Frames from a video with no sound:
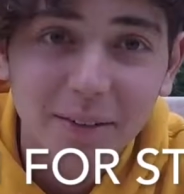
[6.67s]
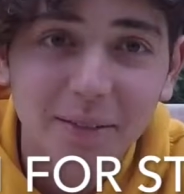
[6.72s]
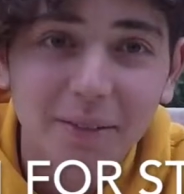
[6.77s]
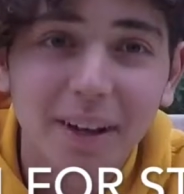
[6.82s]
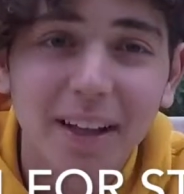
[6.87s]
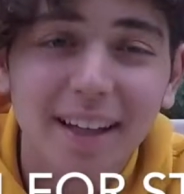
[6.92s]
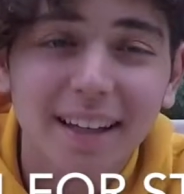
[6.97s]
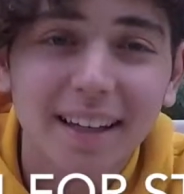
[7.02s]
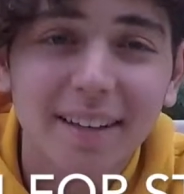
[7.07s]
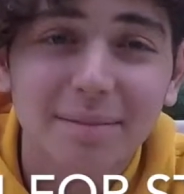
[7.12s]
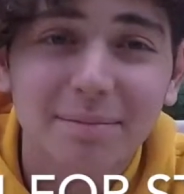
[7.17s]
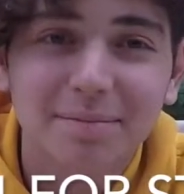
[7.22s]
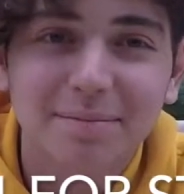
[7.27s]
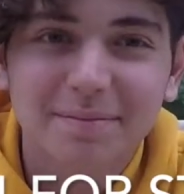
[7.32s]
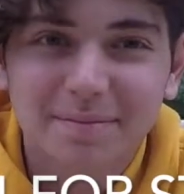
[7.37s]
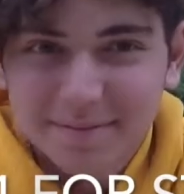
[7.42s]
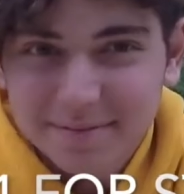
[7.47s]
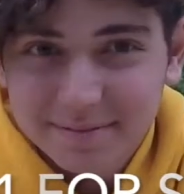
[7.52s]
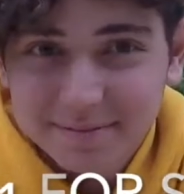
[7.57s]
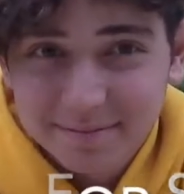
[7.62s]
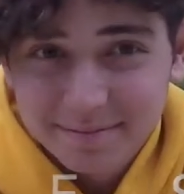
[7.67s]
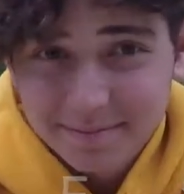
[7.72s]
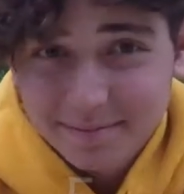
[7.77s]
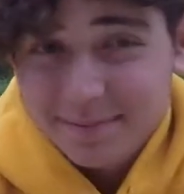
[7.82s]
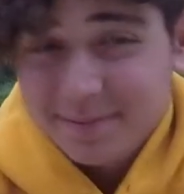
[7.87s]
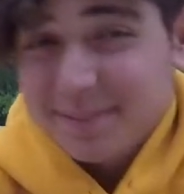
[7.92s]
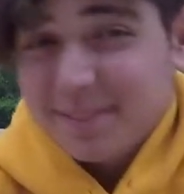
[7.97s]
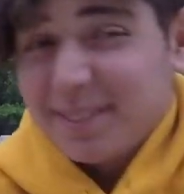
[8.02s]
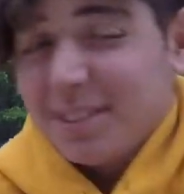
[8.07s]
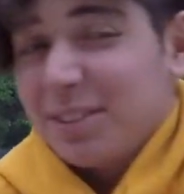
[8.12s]
Welcome.
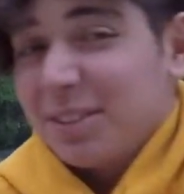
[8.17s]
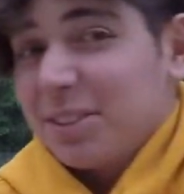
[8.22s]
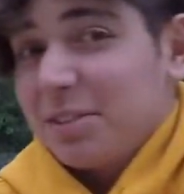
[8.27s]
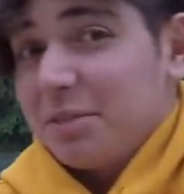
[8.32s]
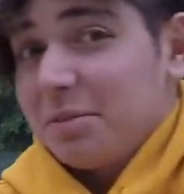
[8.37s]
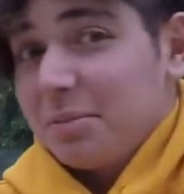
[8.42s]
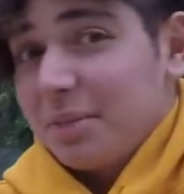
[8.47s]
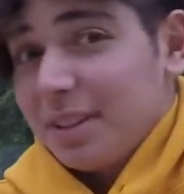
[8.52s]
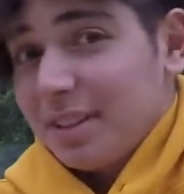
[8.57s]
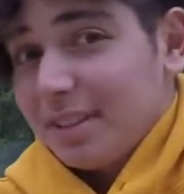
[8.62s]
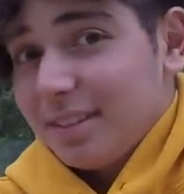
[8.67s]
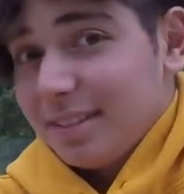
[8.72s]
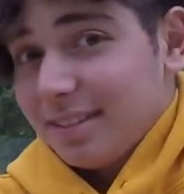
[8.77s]
Don't shoot me.